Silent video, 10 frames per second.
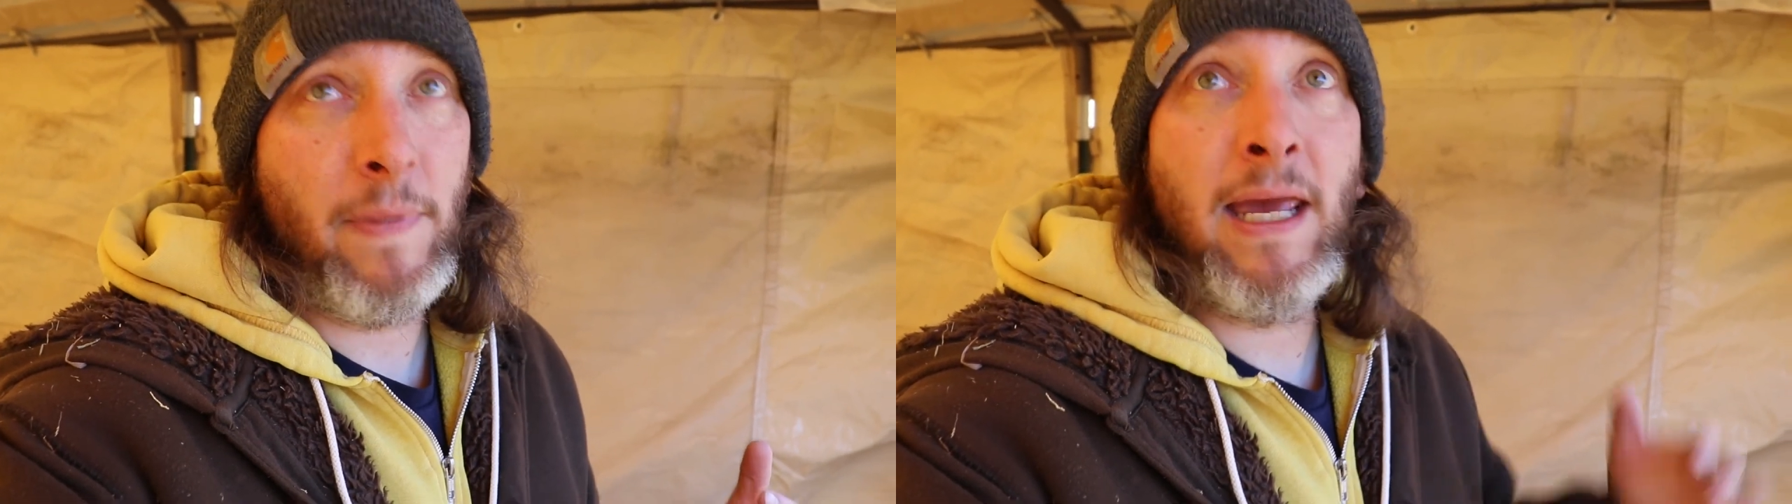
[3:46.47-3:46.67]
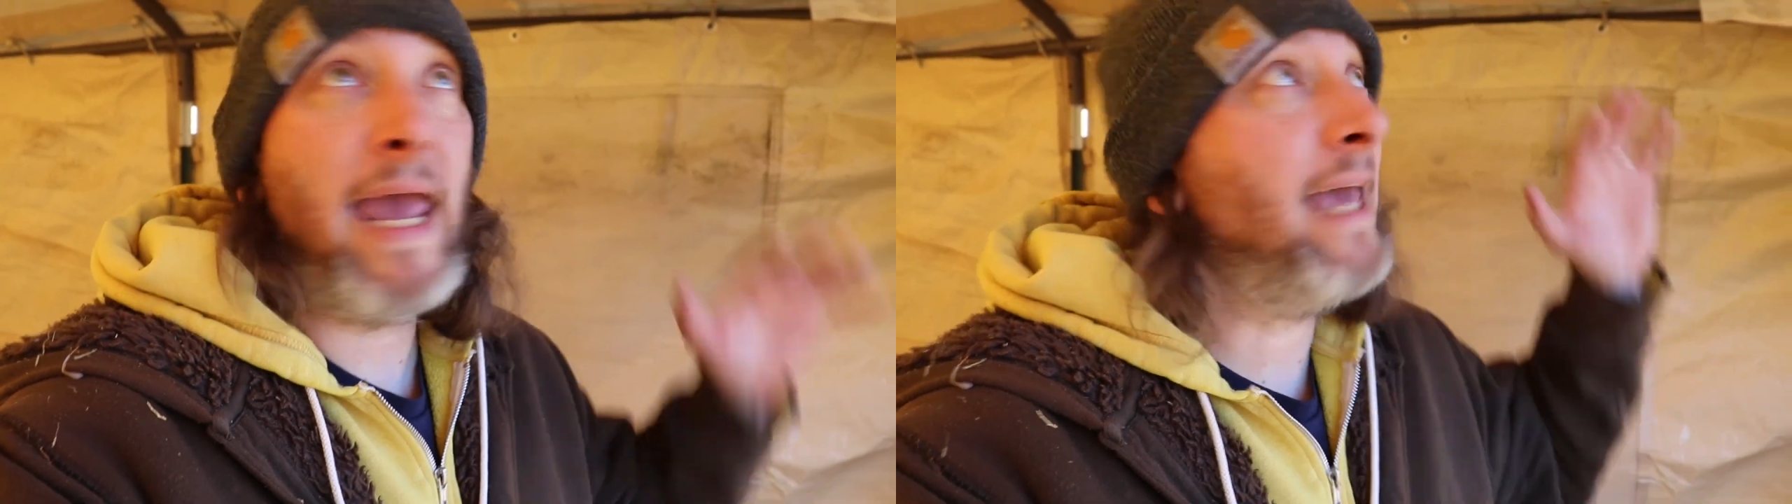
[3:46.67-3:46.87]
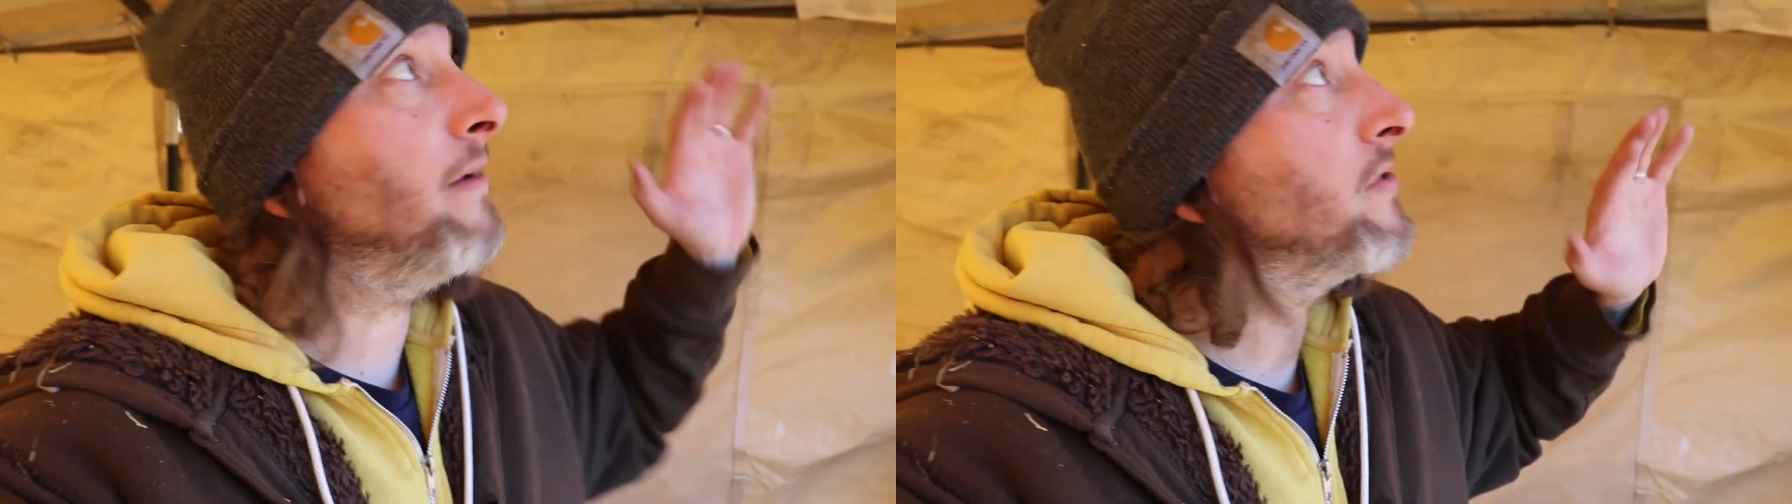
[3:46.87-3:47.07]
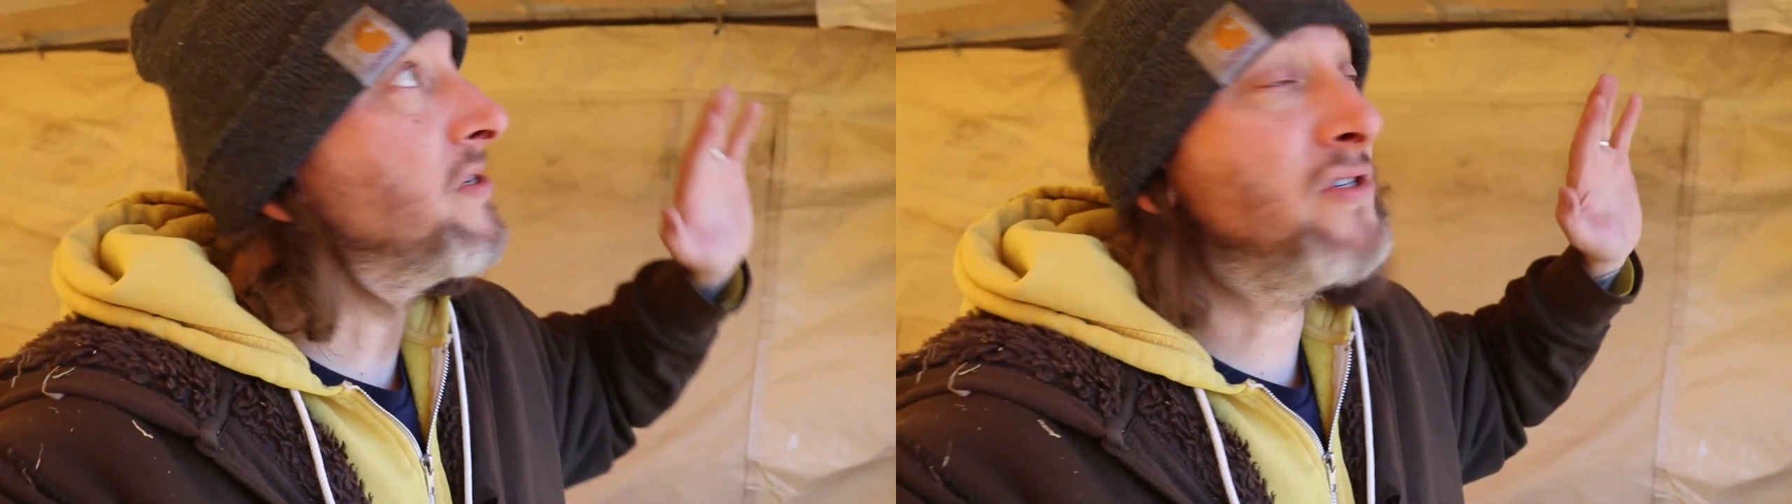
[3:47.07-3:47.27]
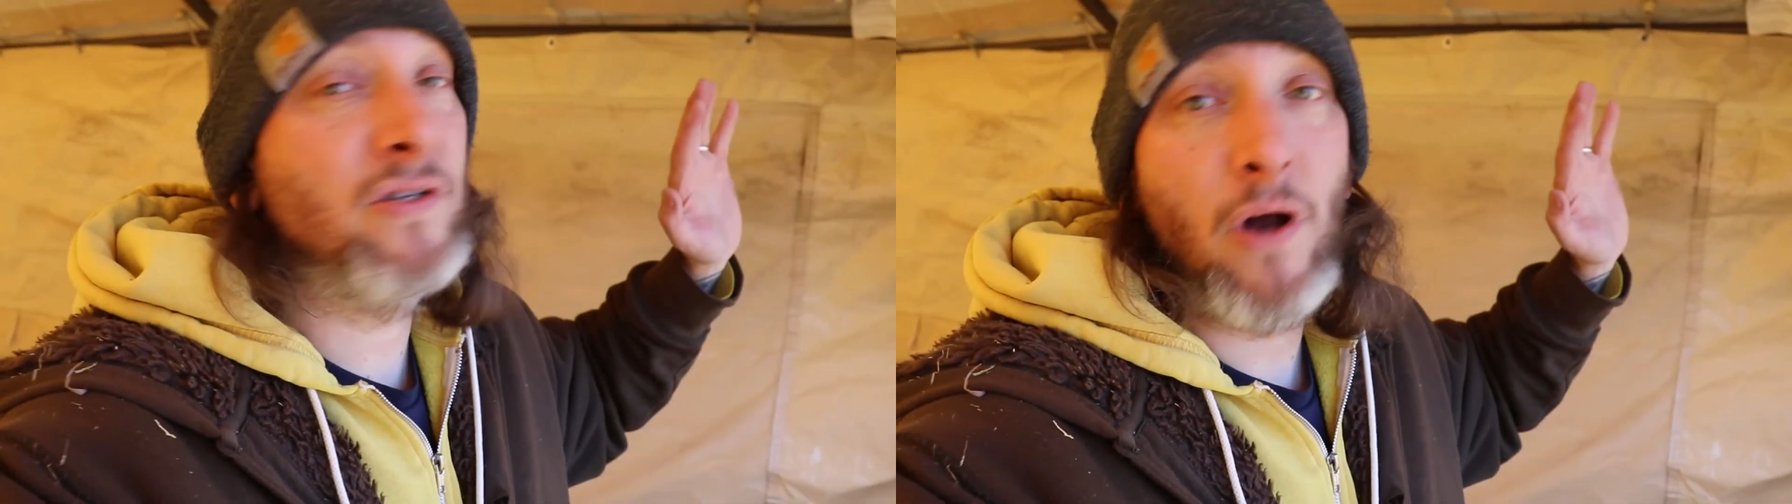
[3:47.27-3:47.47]
It handles
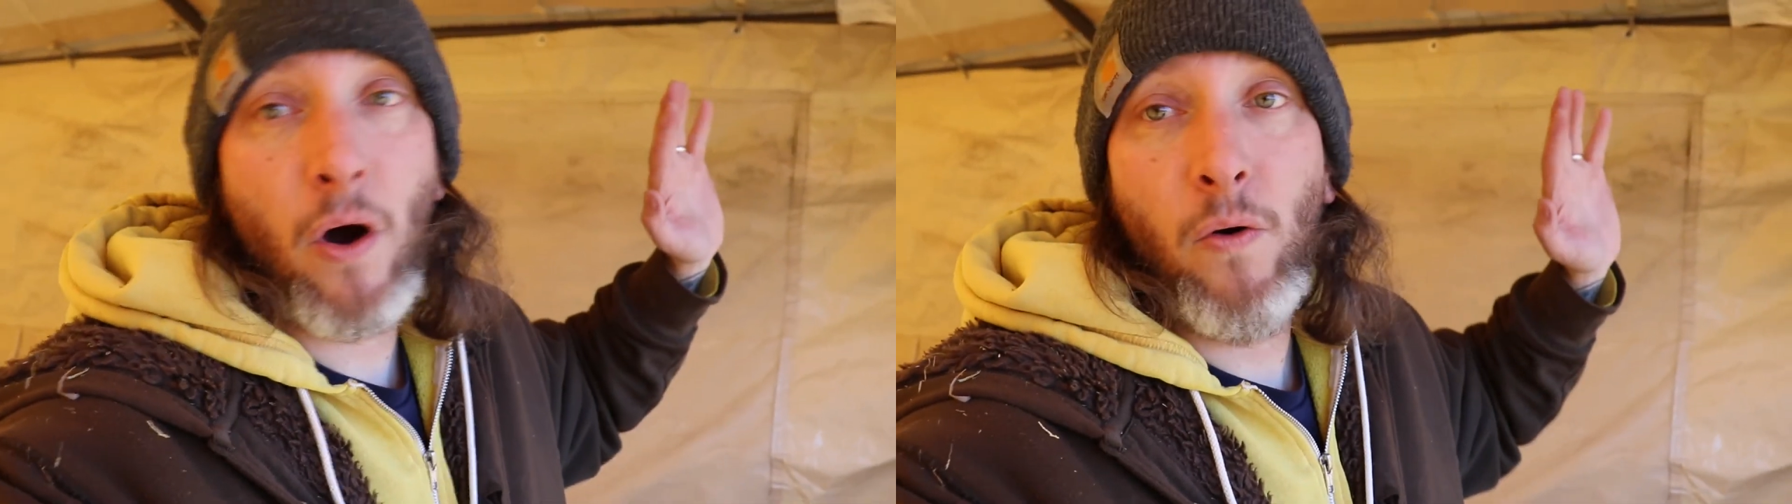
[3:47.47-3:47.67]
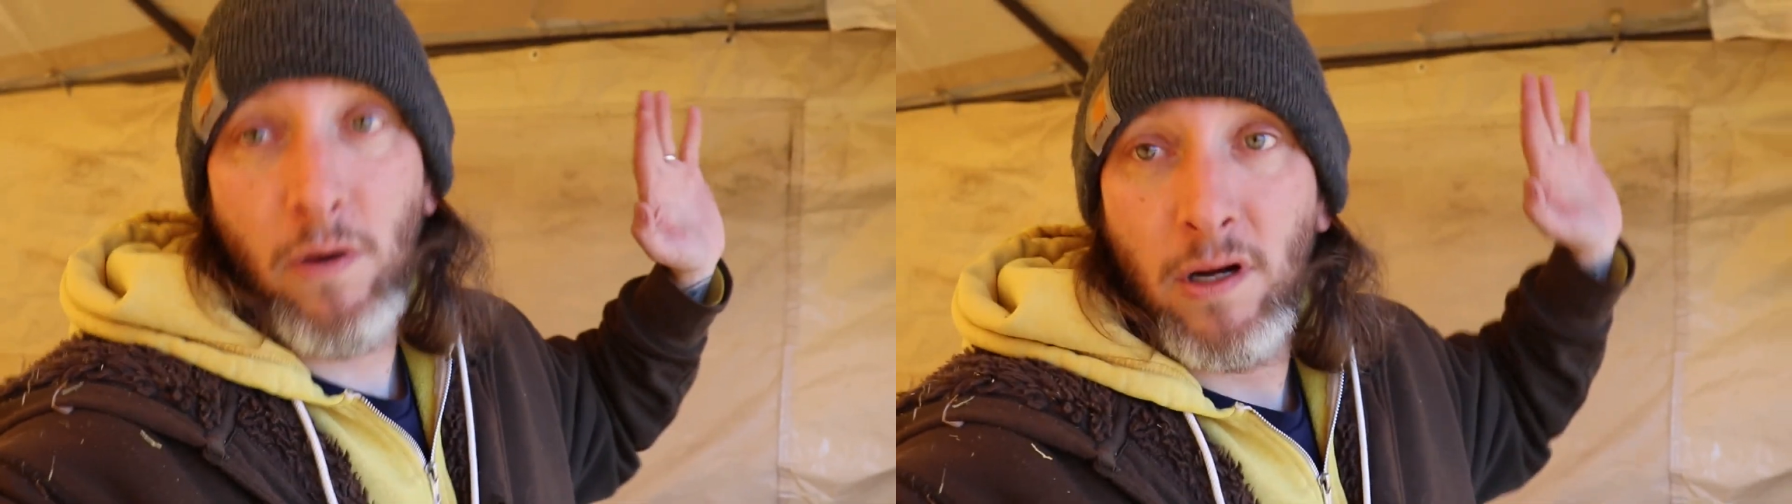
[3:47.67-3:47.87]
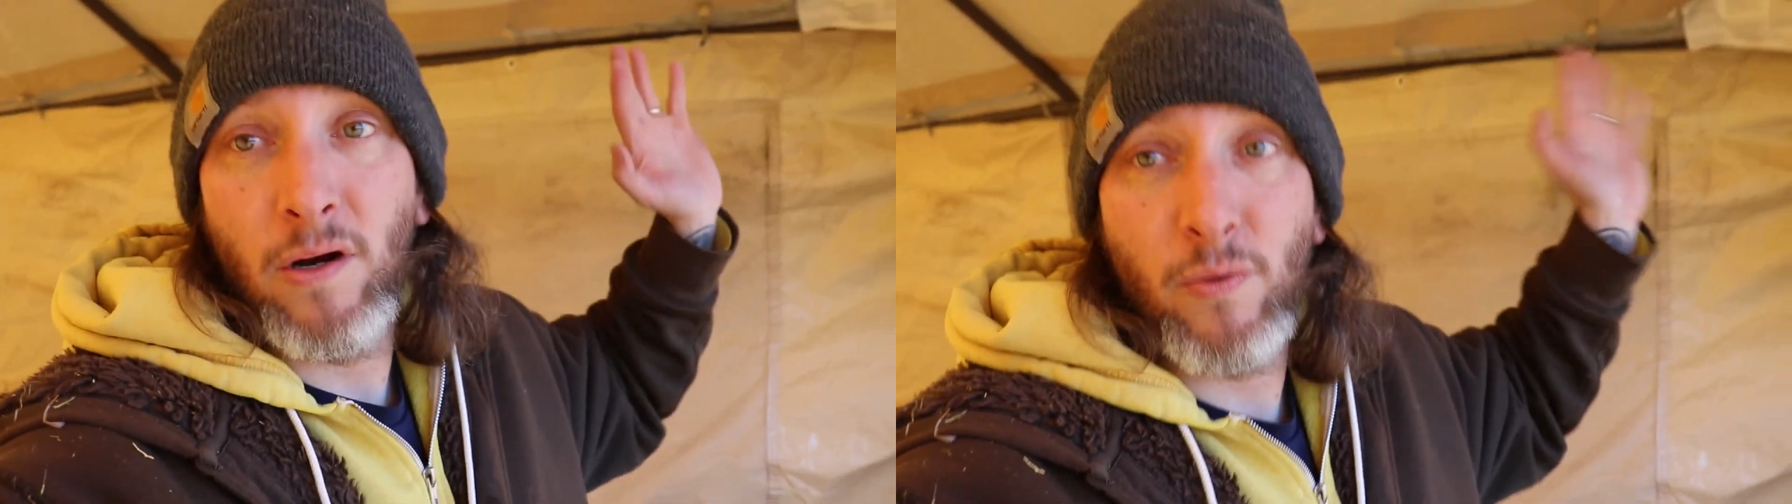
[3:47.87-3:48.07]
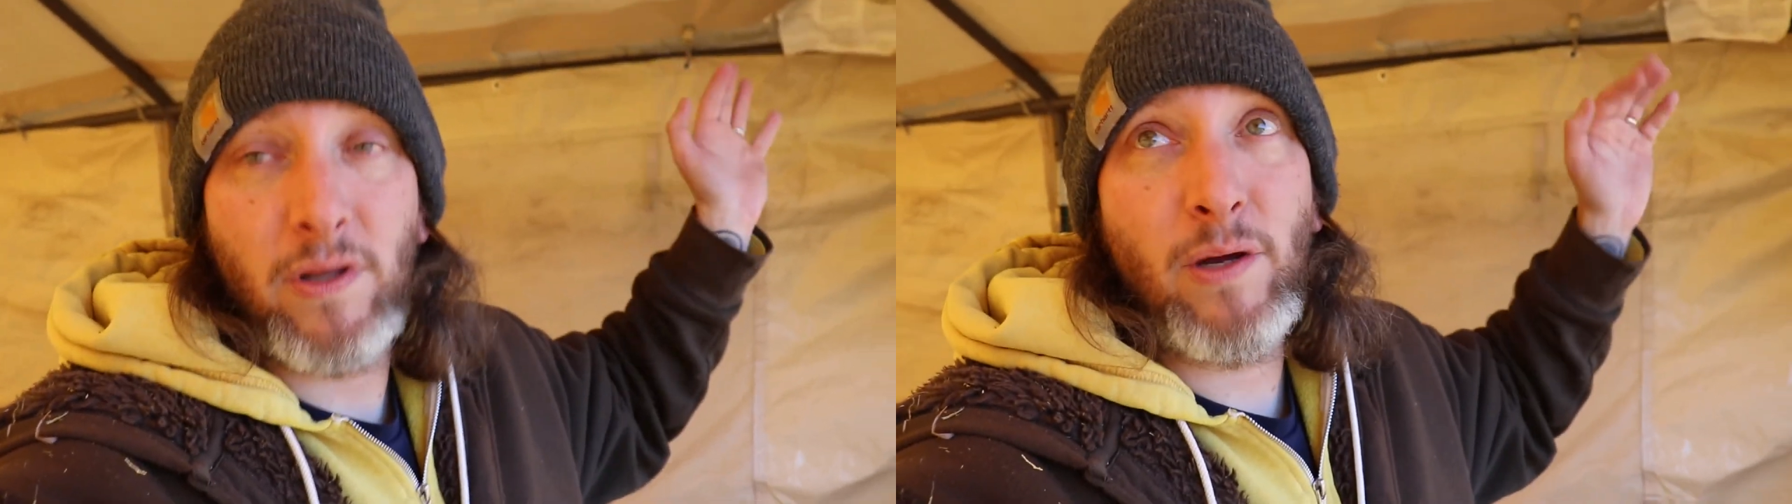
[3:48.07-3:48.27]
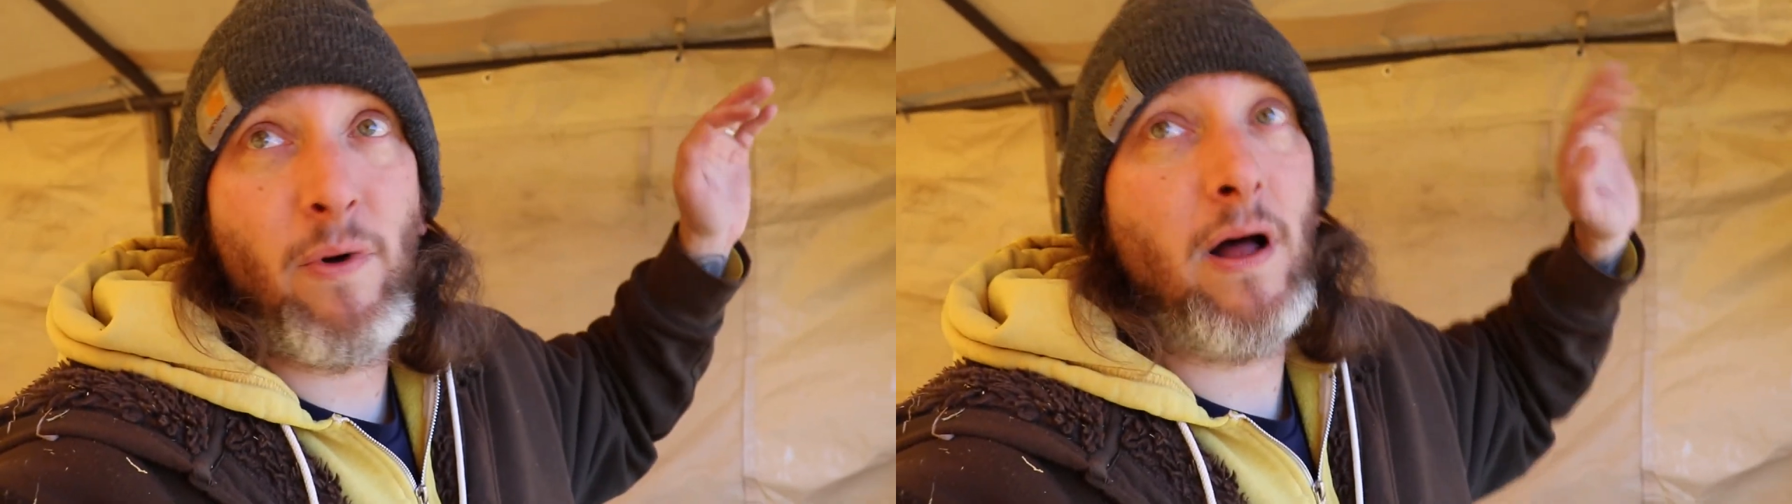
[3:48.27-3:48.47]
the snow
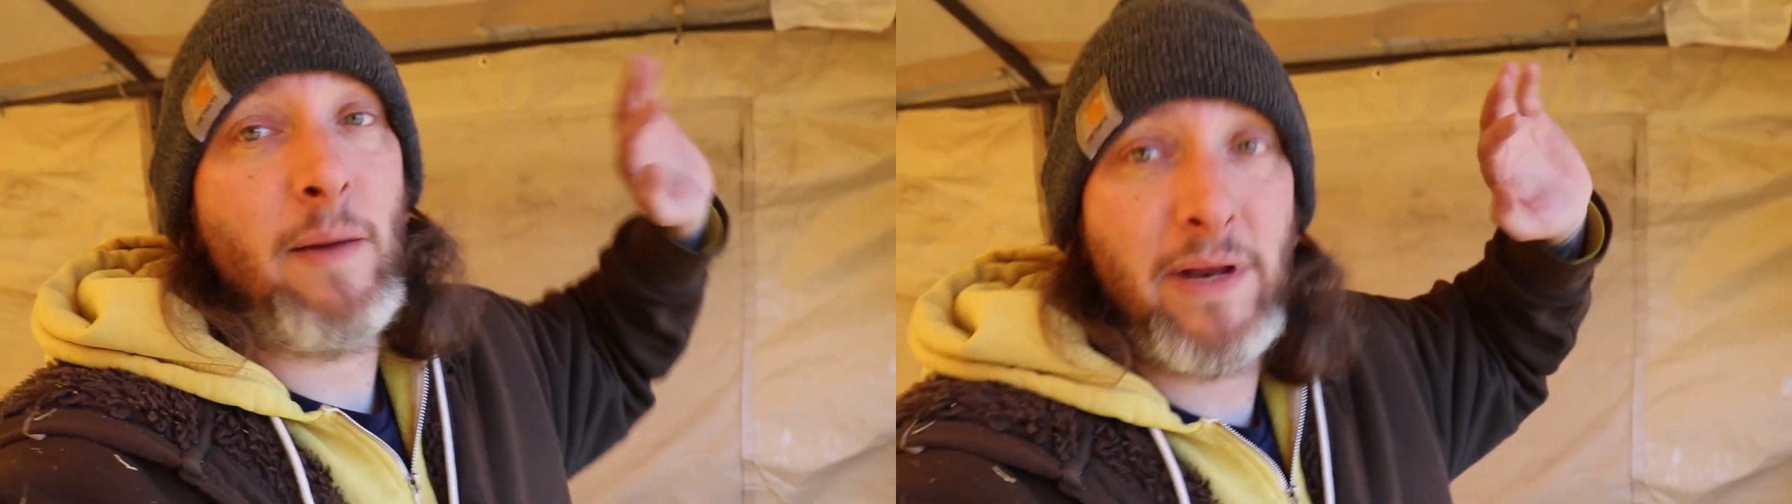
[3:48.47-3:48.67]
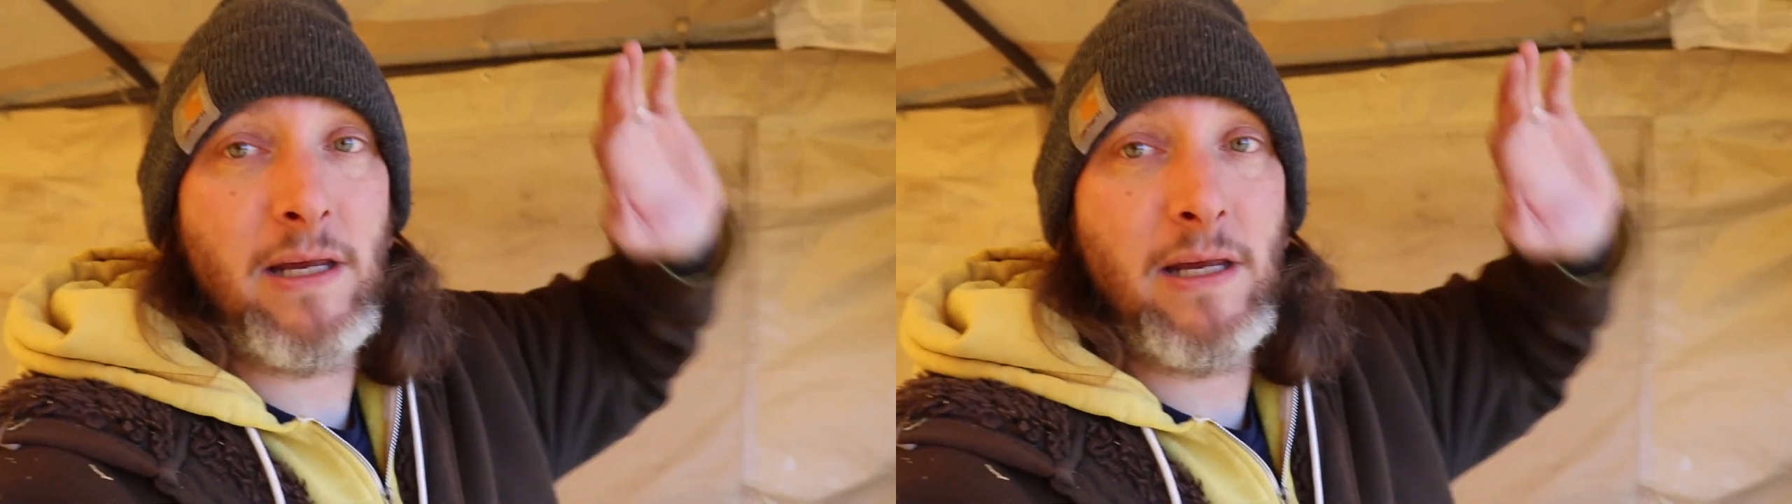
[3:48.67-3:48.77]
really well. I mean,